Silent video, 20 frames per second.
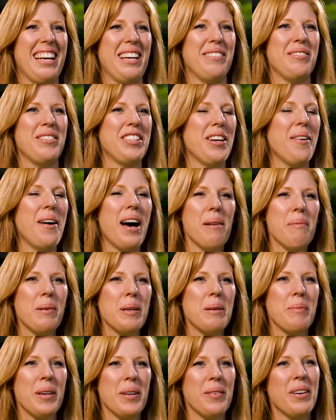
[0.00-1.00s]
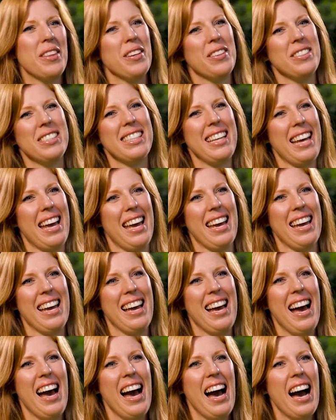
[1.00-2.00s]
I'm so happy to be with you today.
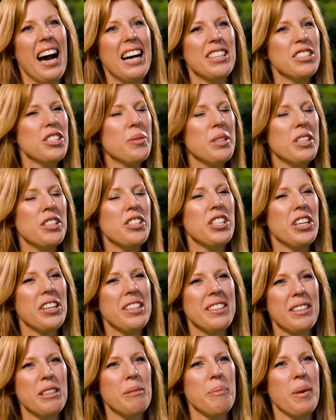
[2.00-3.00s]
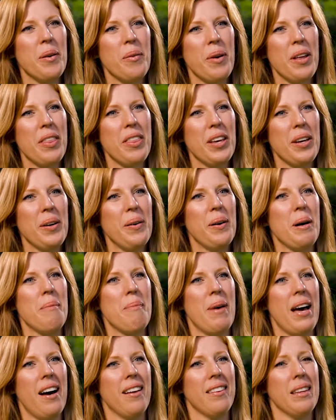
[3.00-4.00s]
I just want to share a little bit with you
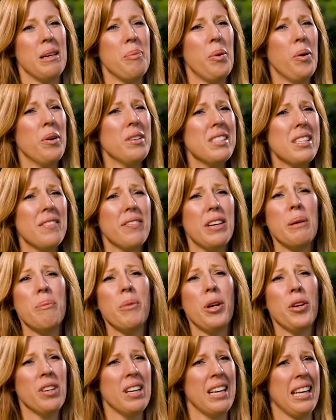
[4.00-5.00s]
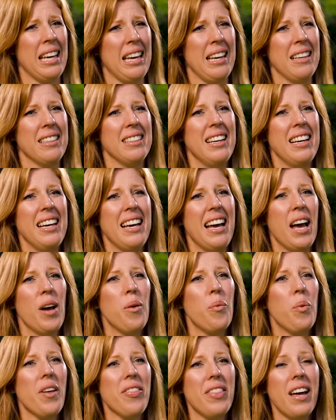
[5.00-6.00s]
about the importance of community and
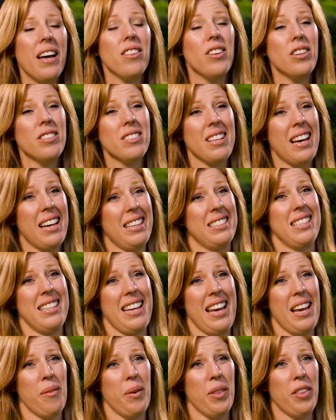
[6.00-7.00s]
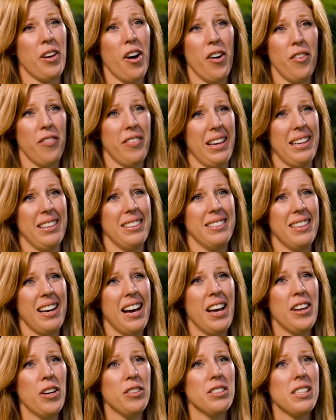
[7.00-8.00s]
what that looks like today with COVID.
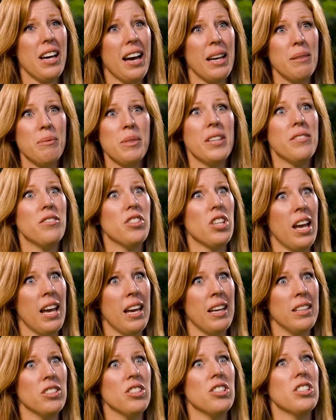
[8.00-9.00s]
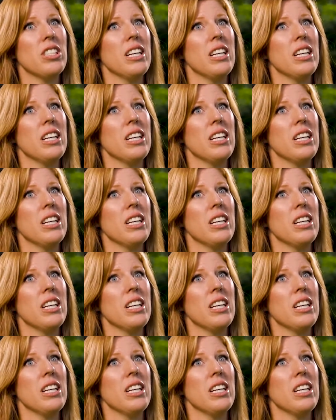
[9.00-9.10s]
I know times have changed